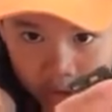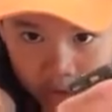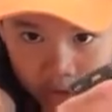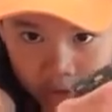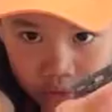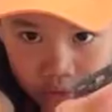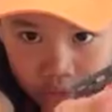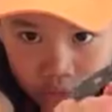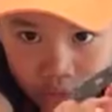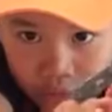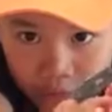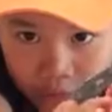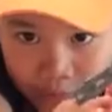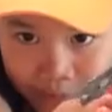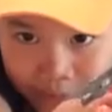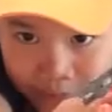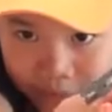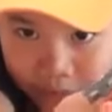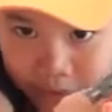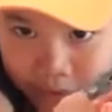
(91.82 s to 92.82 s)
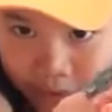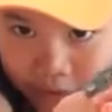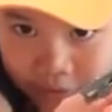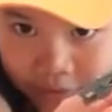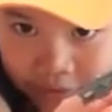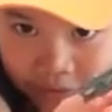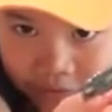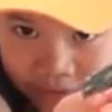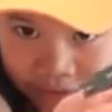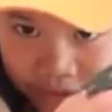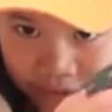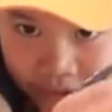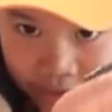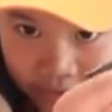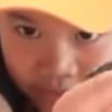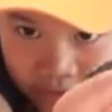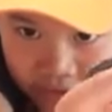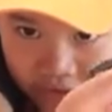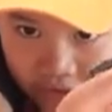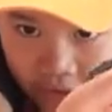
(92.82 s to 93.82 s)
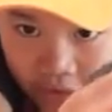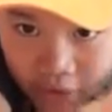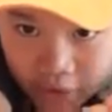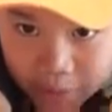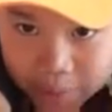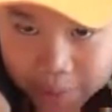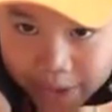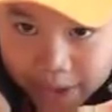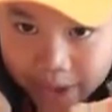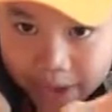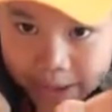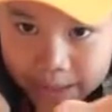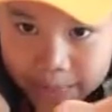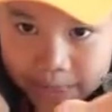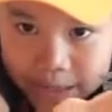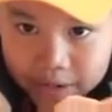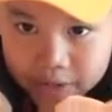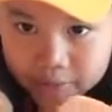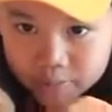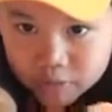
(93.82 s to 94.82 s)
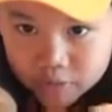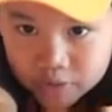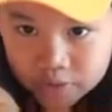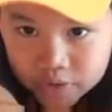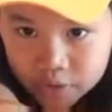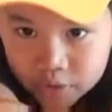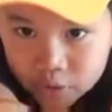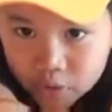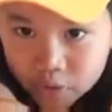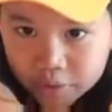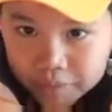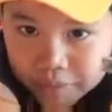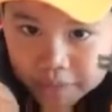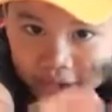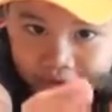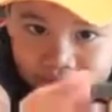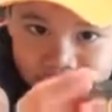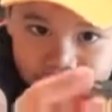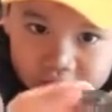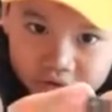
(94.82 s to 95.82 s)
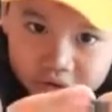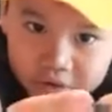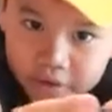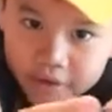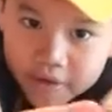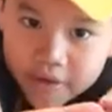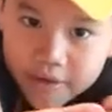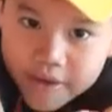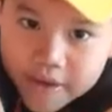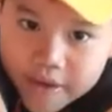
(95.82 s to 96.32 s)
uniform right there at the side of his arm, and he comes with a cool blaster